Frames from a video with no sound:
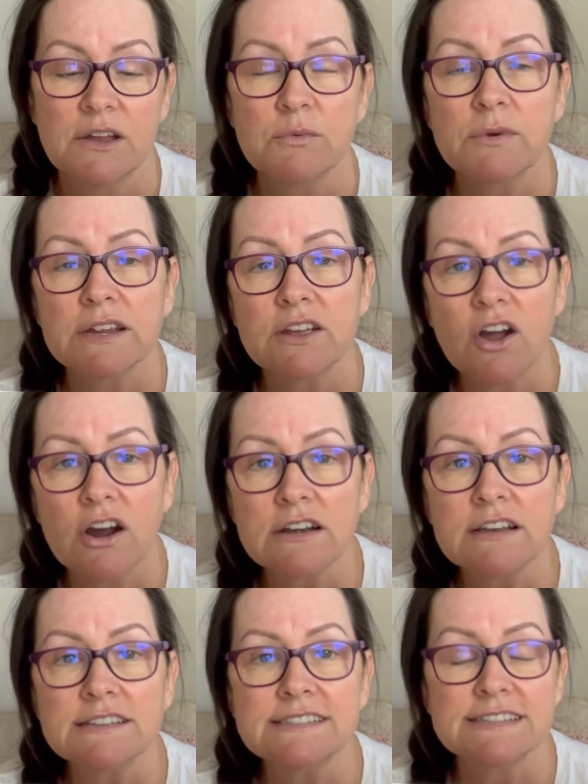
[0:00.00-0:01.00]

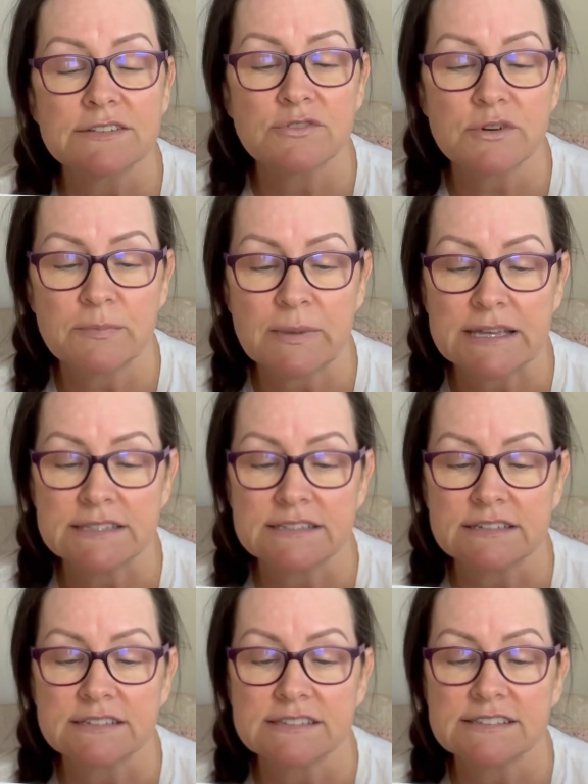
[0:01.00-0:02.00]
Regardless of
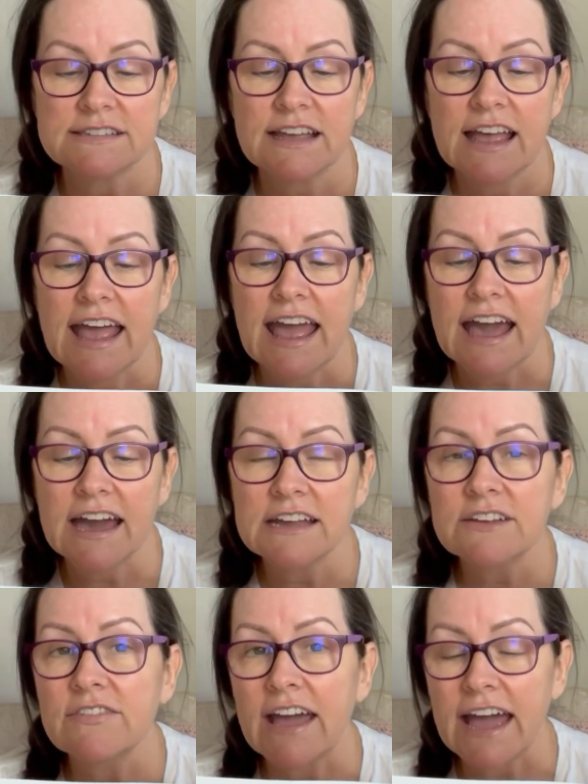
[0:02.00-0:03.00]
repentance, out
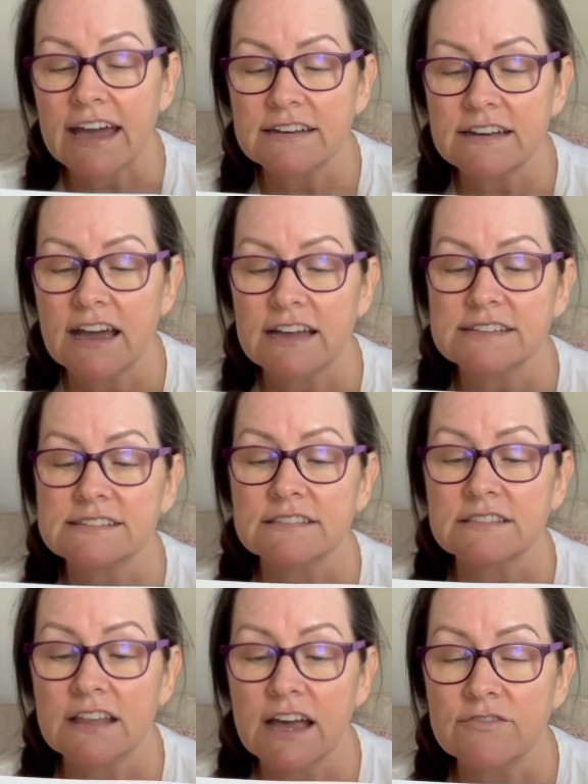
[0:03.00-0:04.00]
of Adonai's
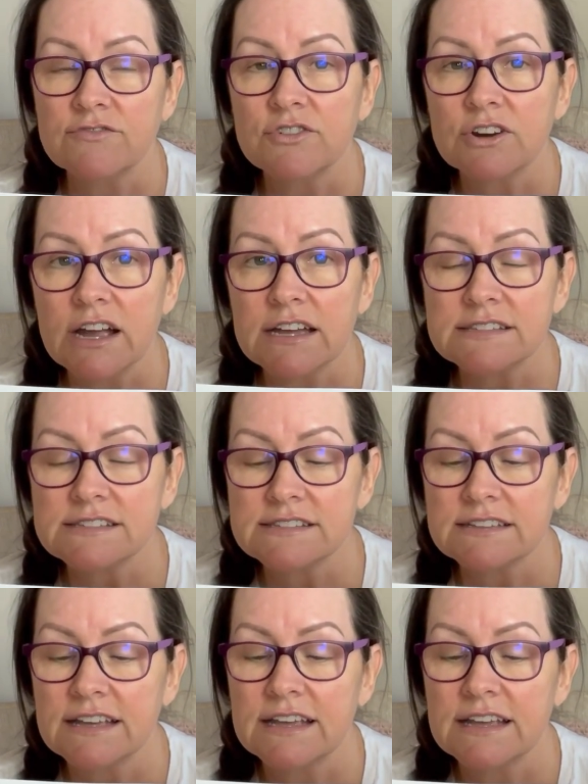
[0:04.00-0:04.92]
love for us,